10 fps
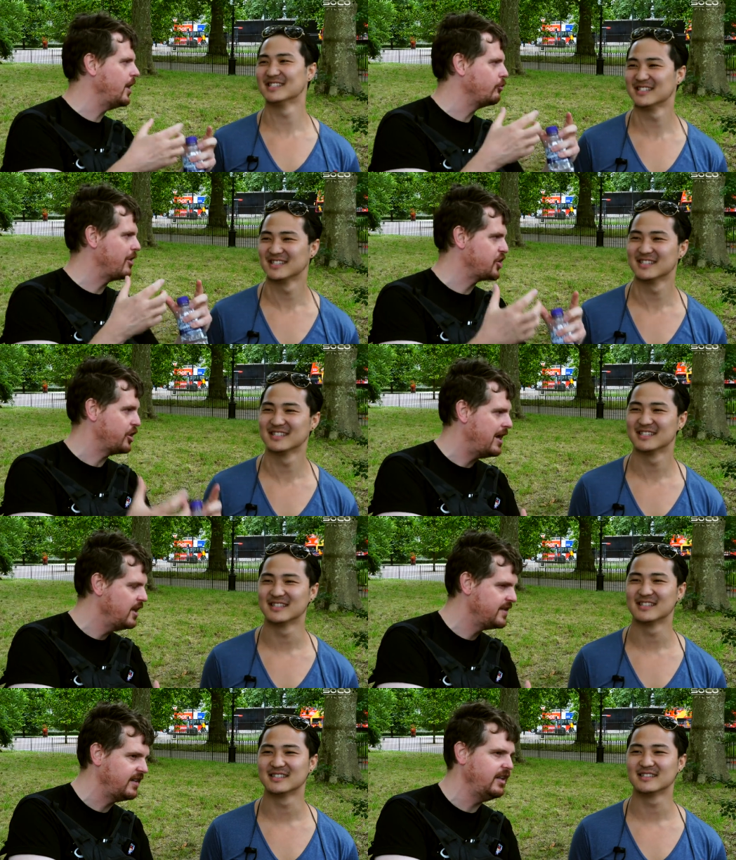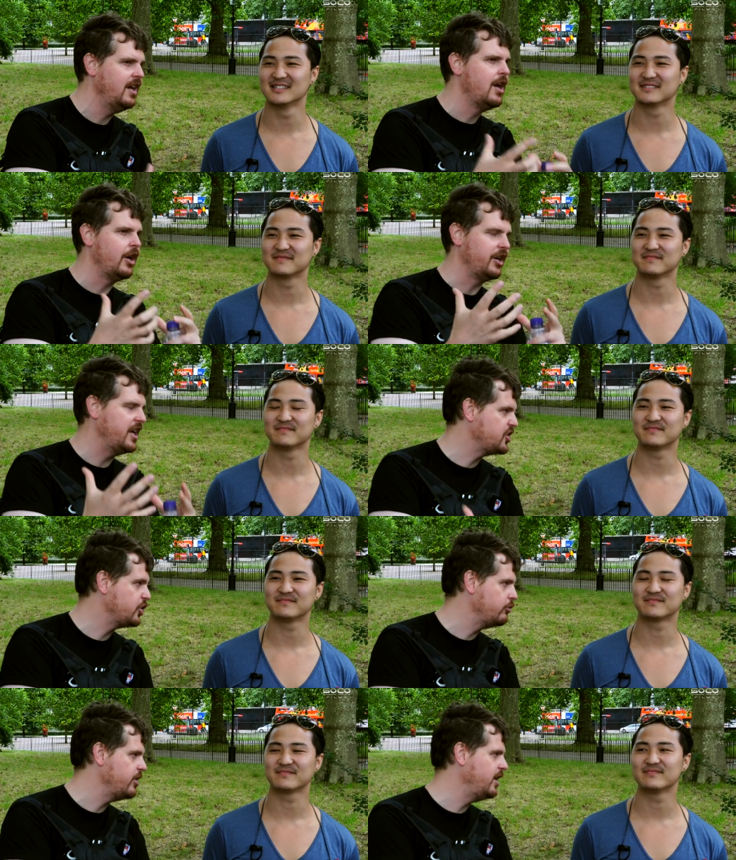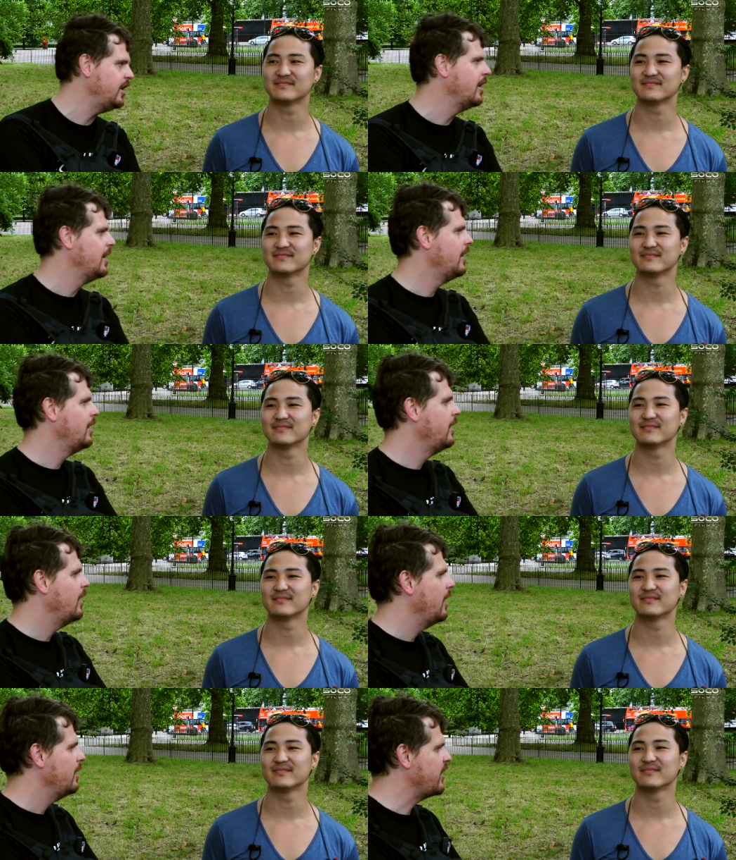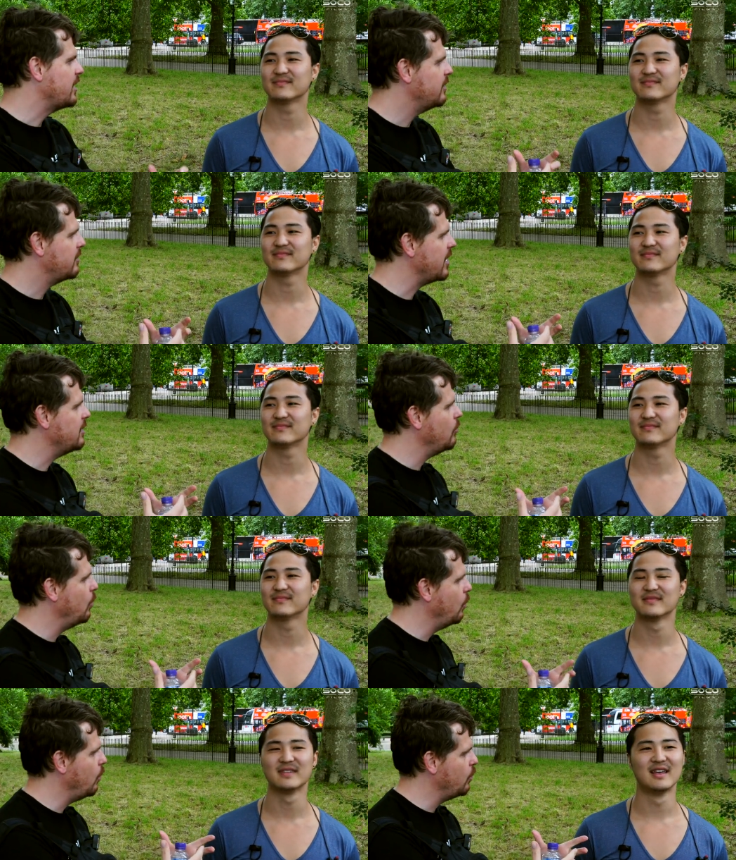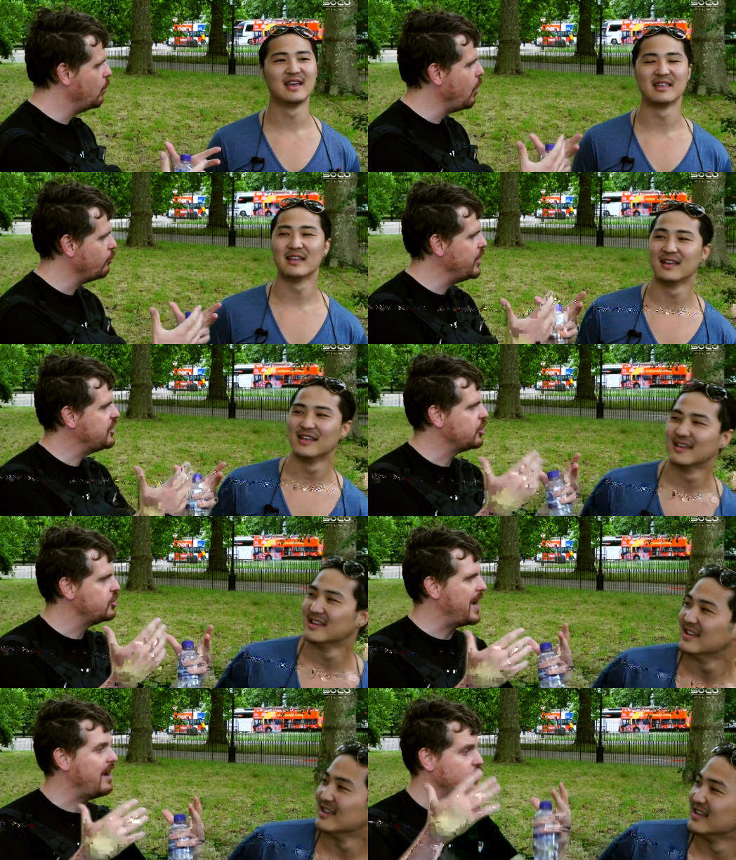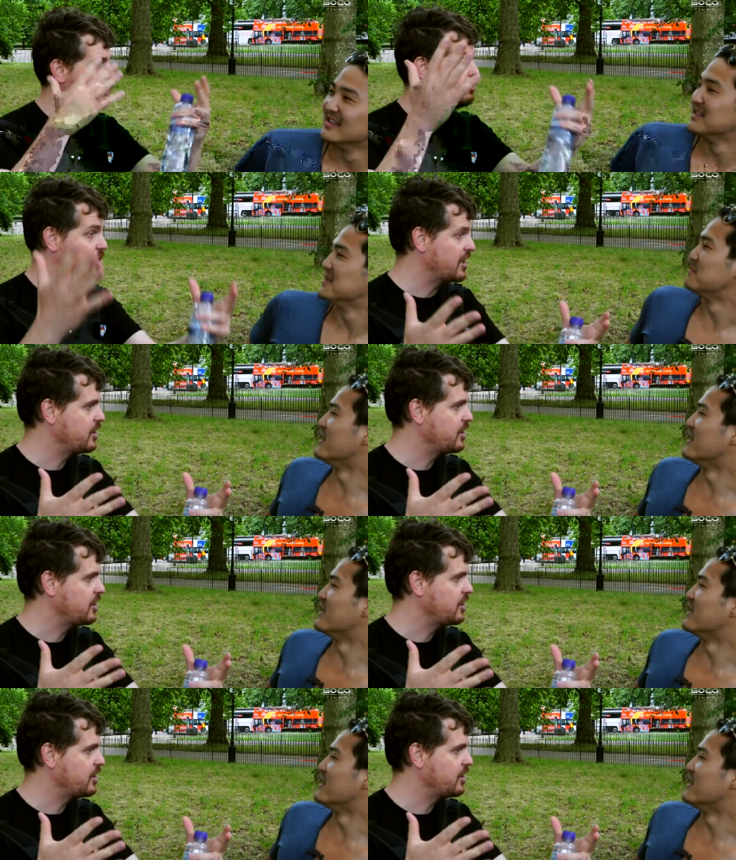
Speaker 1: and rationality and history, then, then what reason do we have to object